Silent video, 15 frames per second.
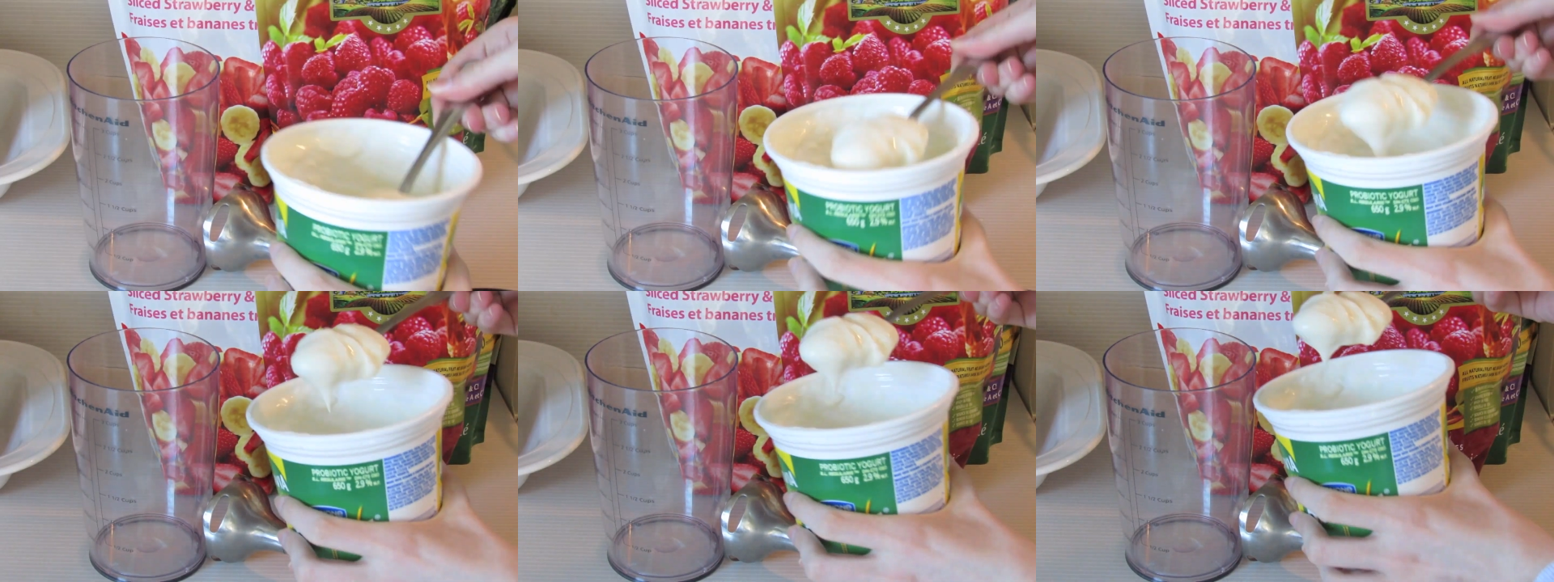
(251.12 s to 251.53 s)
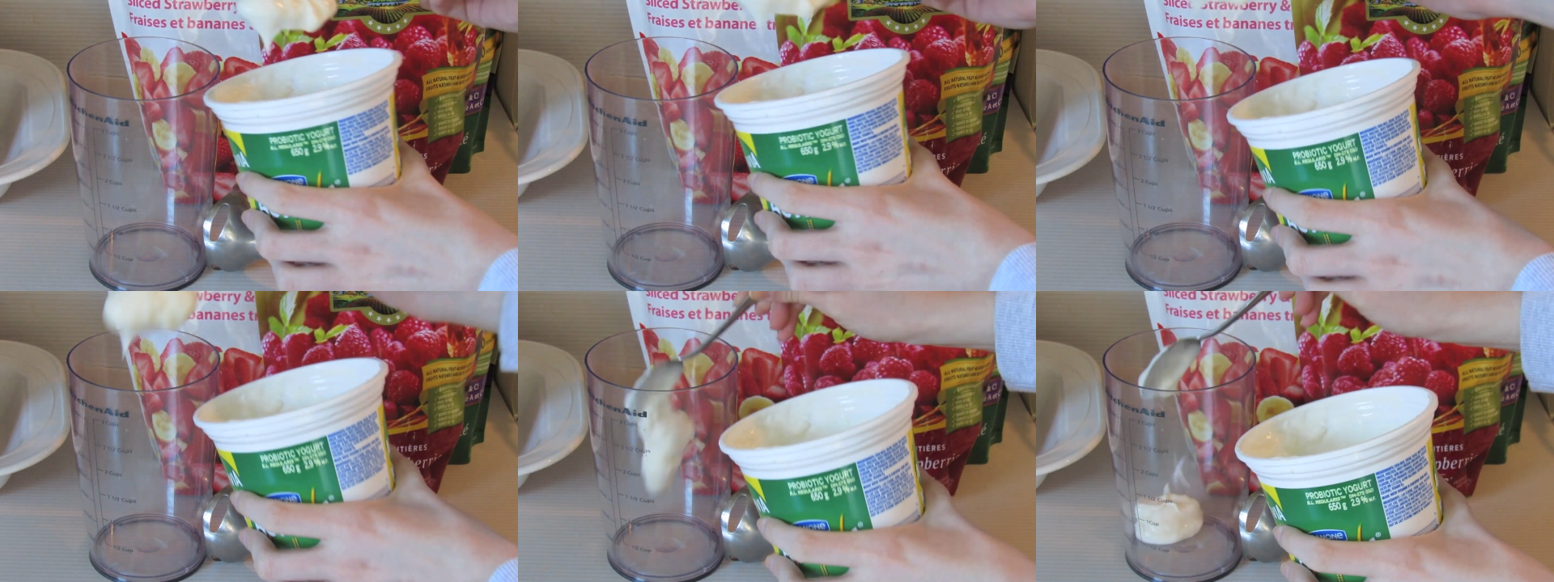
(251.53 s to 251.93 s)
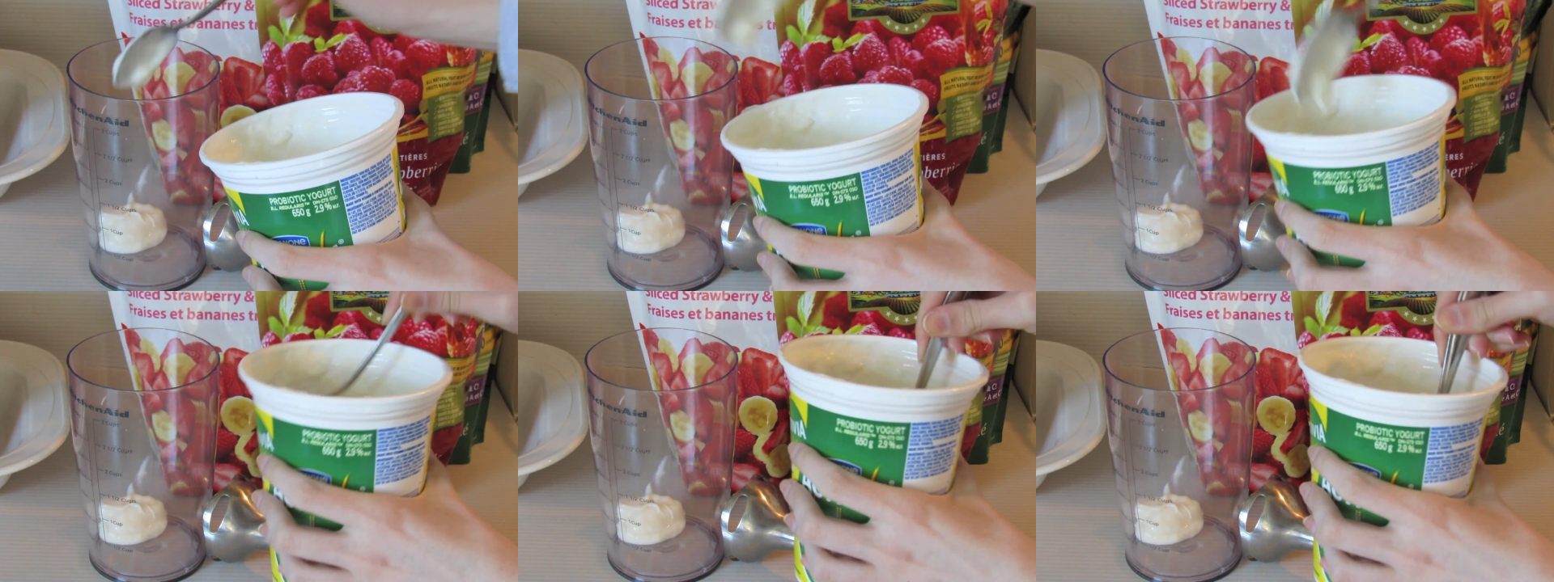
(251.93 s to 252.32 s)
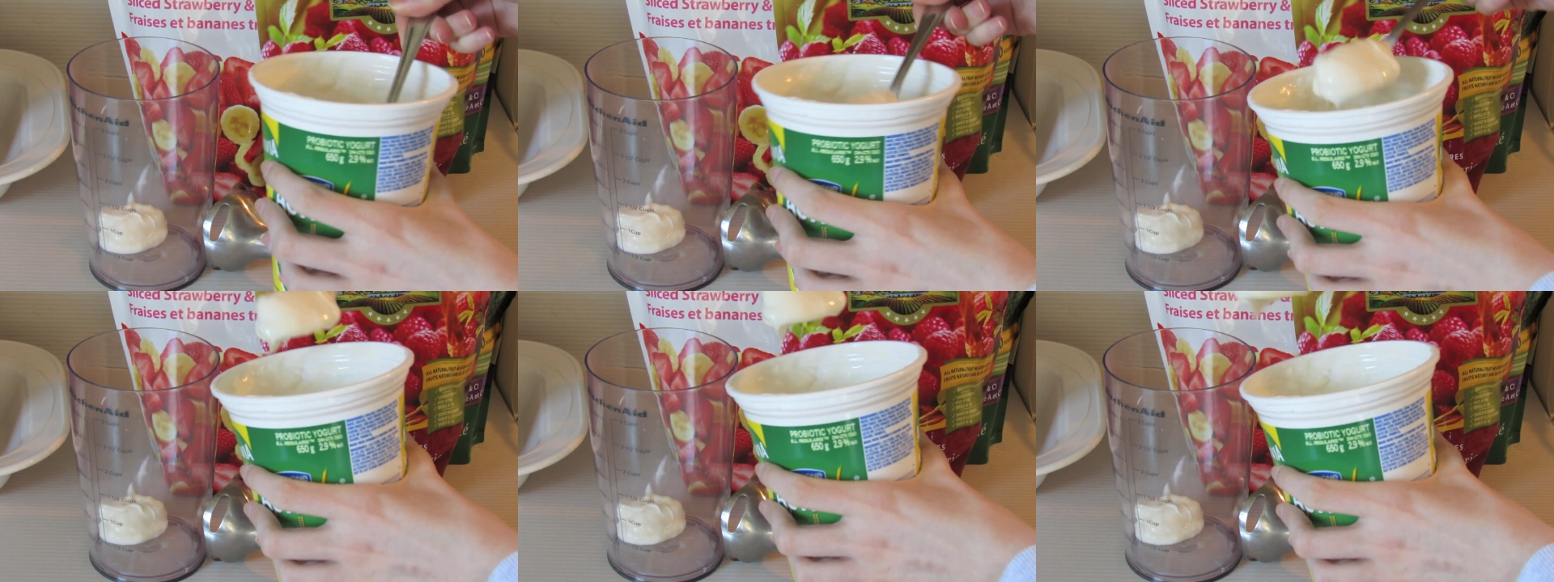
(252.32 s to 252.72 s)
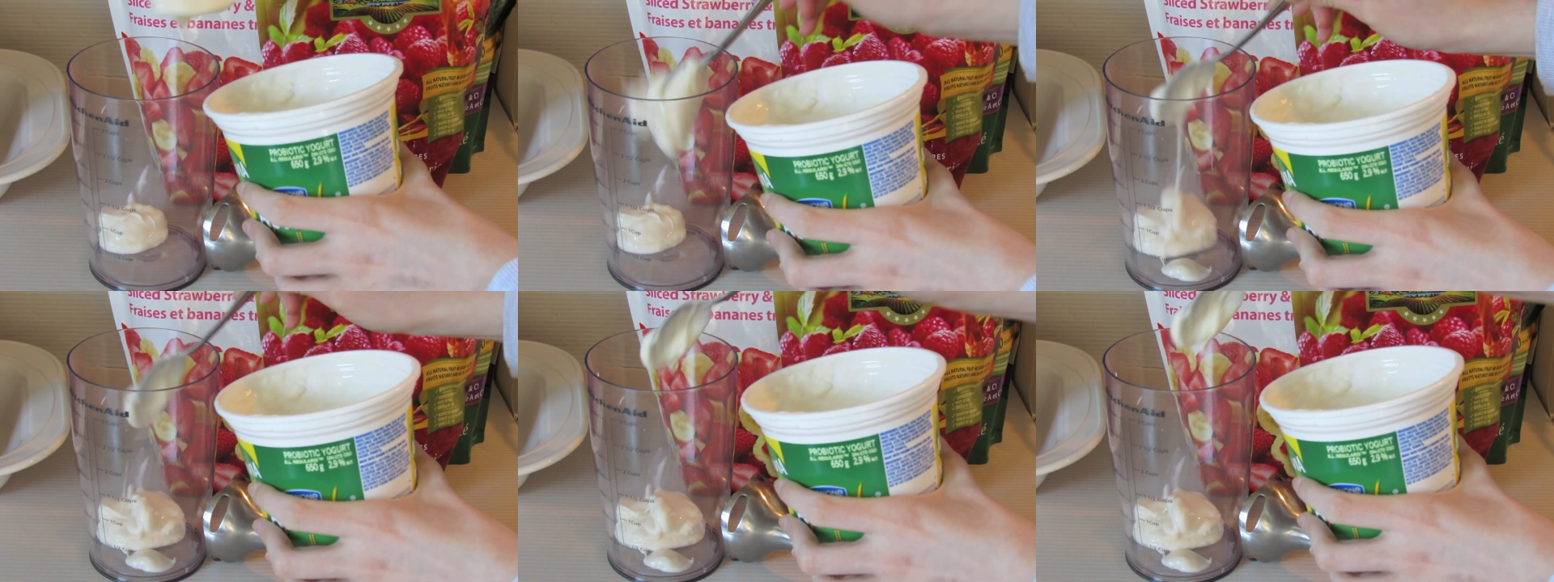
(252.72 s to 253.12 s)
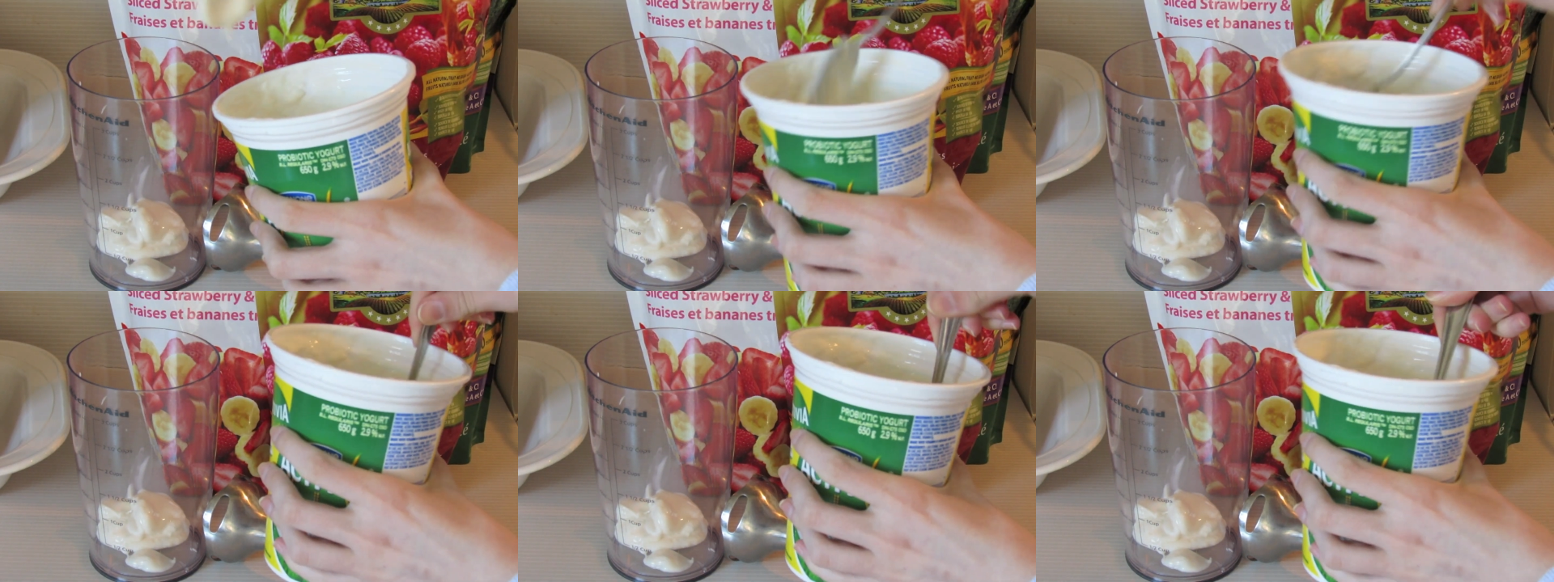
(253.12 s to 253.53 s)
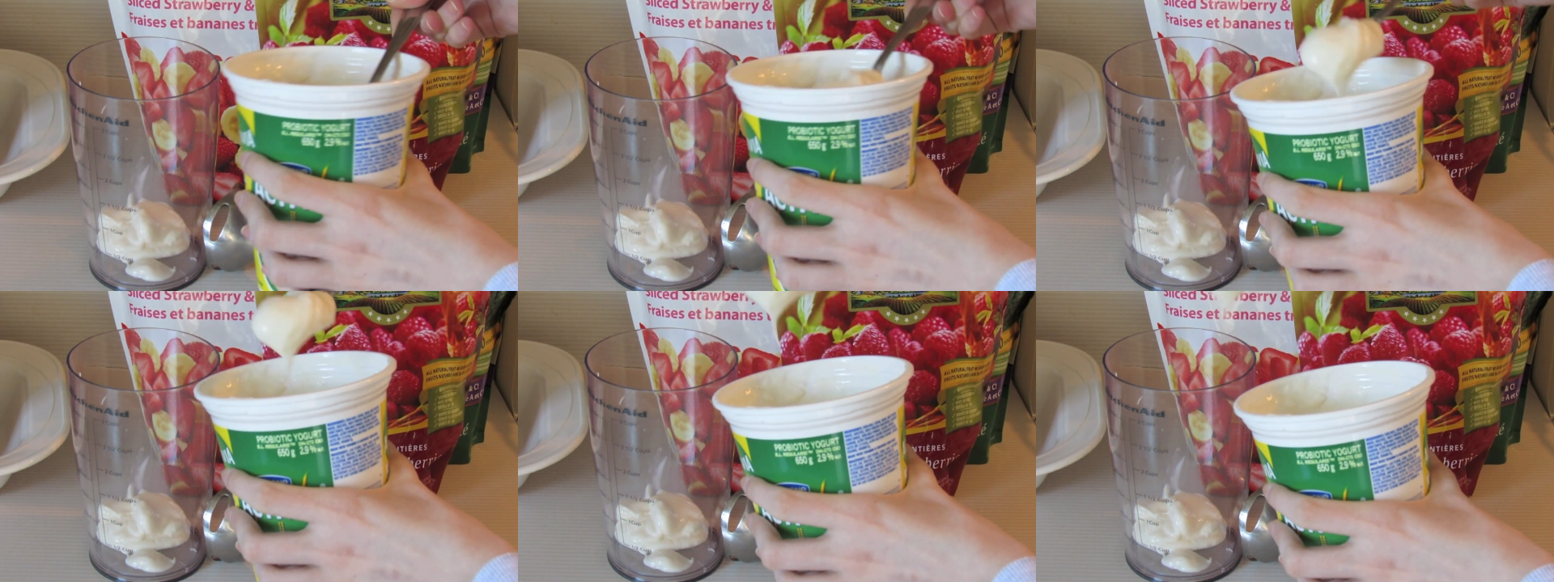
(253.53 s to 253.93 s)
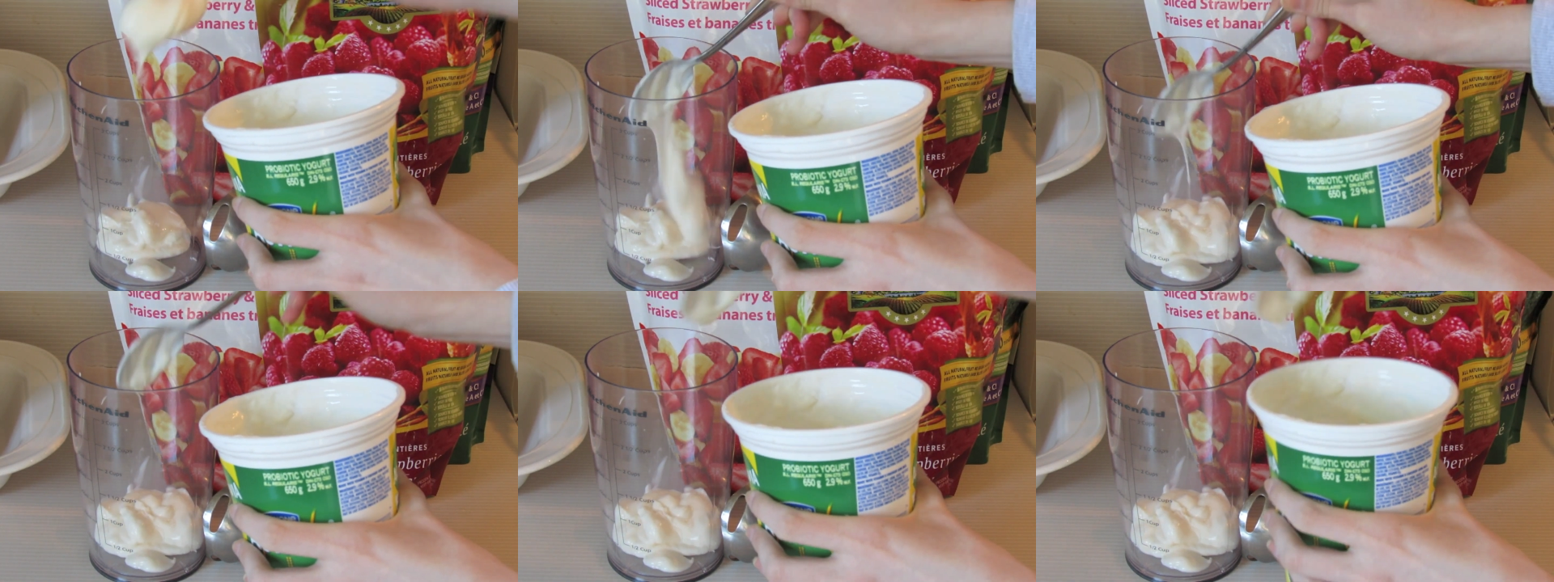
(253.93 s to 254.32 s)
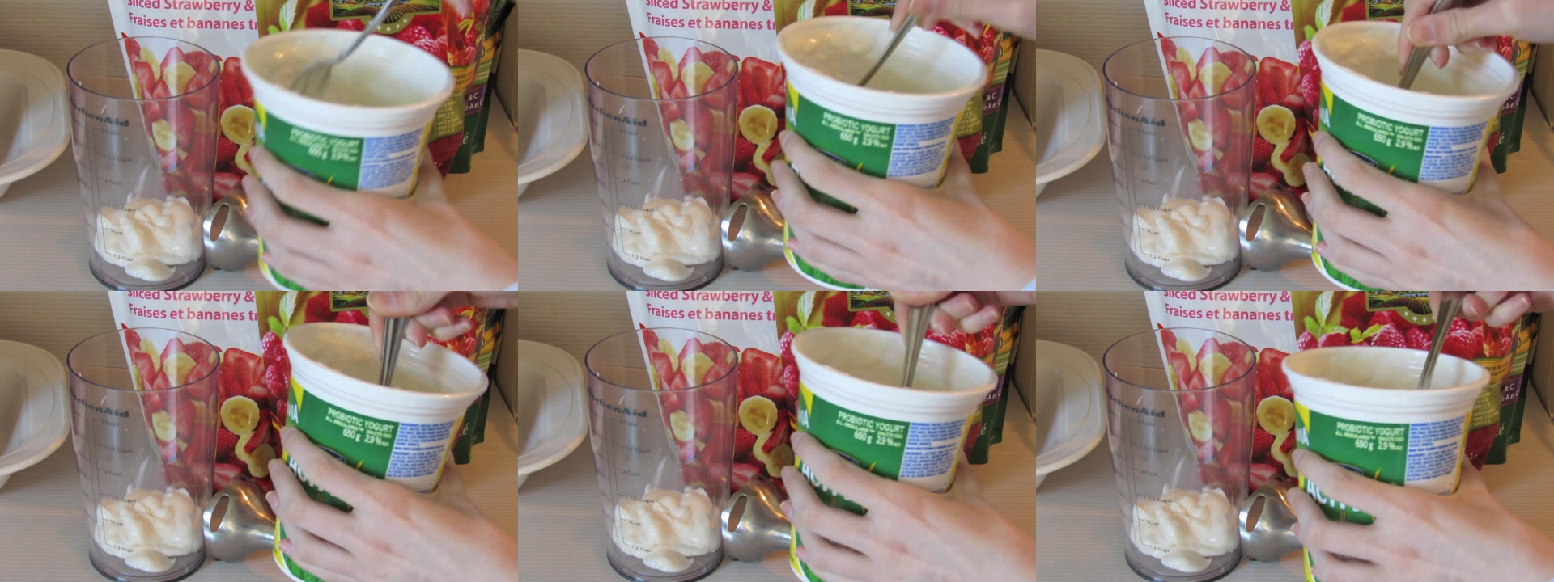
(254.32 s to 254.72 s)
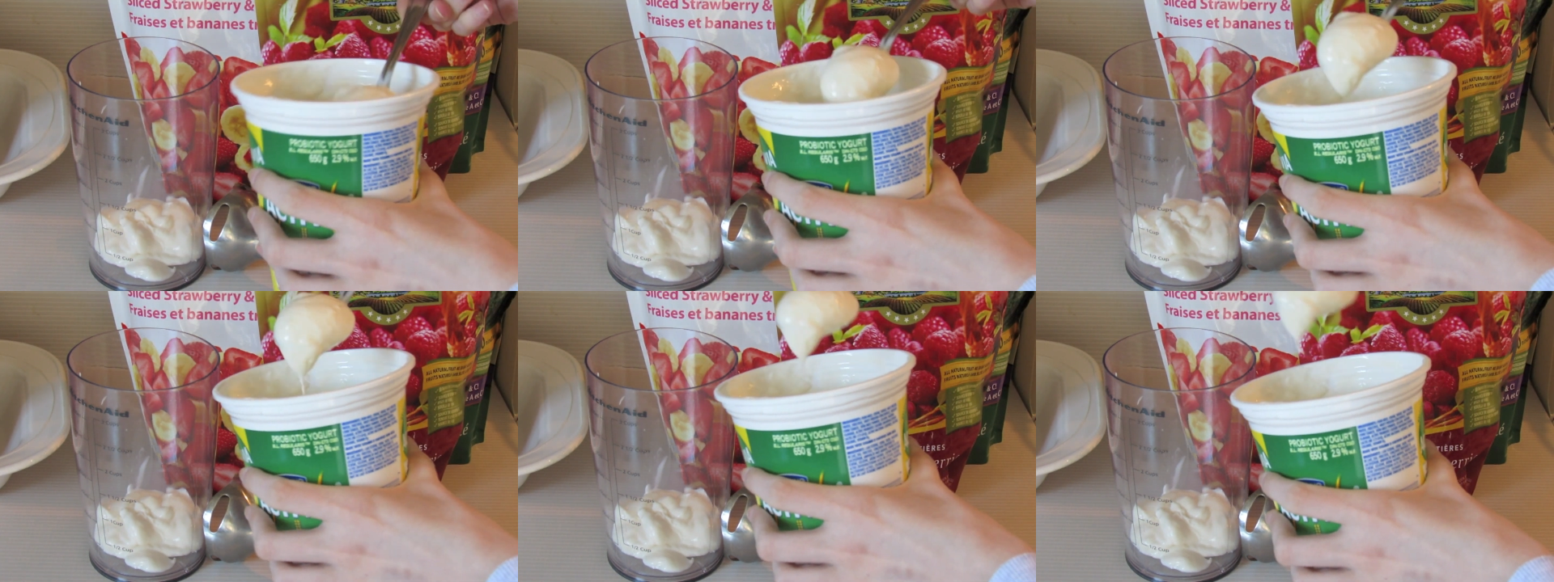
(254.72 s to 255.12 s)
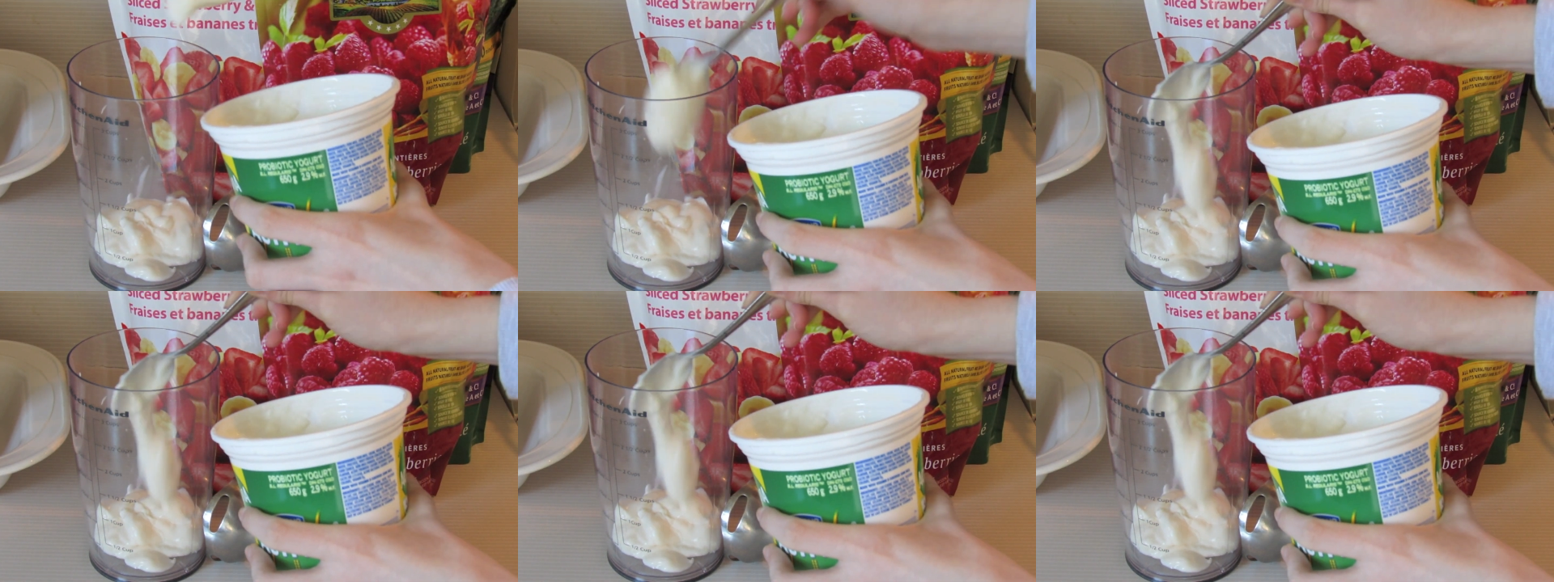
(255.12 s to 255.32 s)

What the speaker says: (no speaker visible)